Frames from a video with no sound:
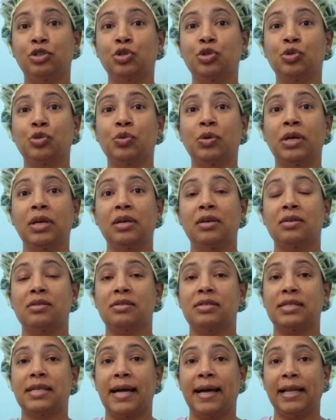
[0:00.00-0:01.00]
new
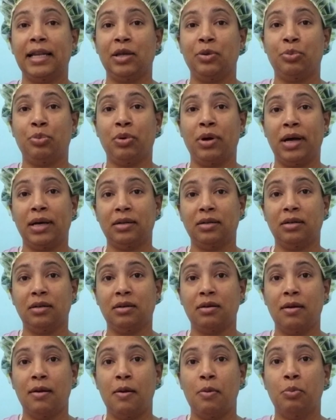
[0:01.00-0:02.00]
styling
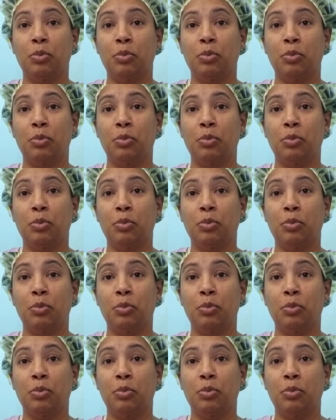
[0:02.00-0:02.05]
product.